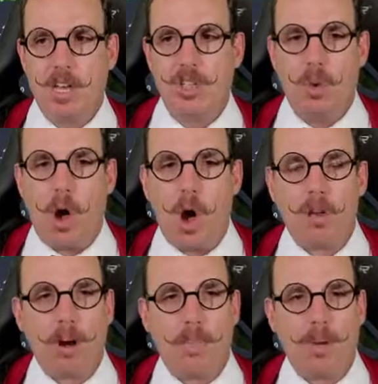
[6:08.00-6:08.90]
So
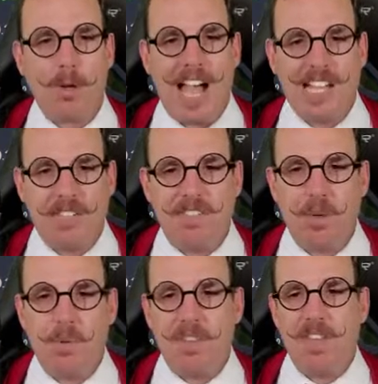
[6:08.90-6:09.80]
all of our build has to
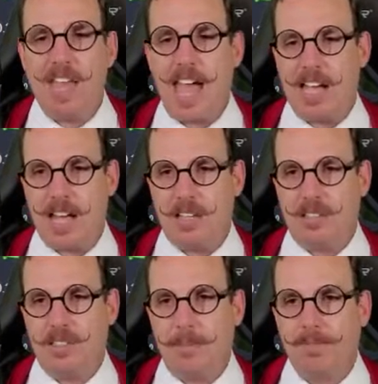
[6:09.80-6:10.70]
fit within that,
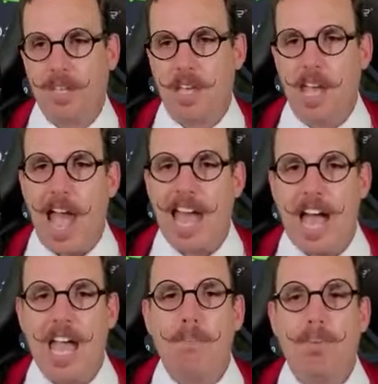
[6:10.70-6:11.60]
guys. And
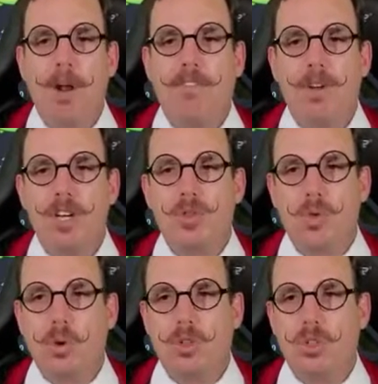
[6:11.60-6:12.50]
I am
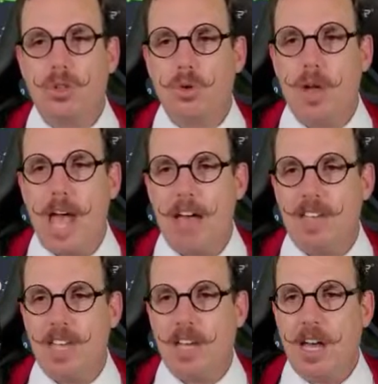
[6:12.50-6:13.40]
preferential to
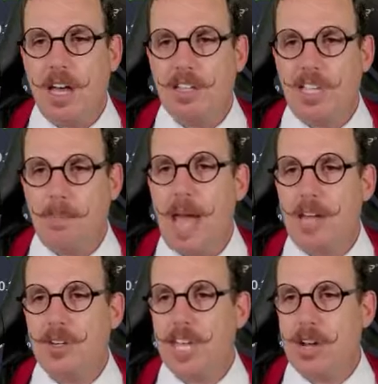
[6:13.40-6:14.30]
having St.
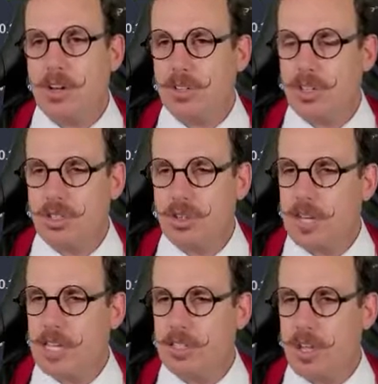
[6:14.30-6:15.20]
Patrick ears, just so
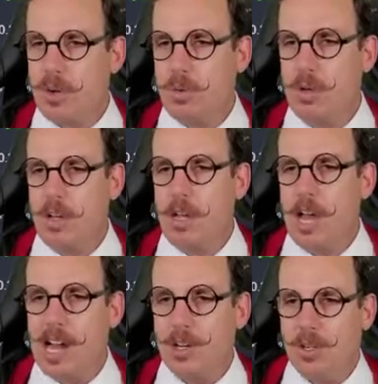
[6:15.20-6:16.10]
you guys know.
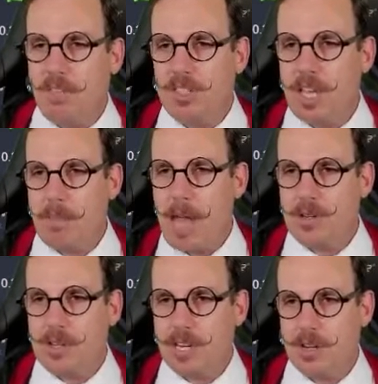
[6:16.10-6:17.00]
I do love the St.
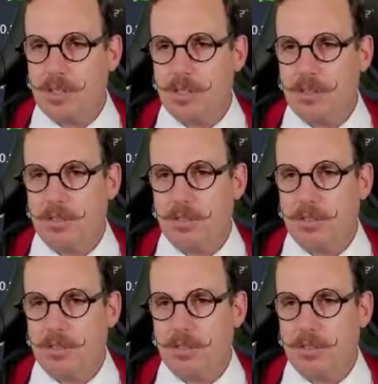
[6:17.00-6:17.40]
Patrick ears.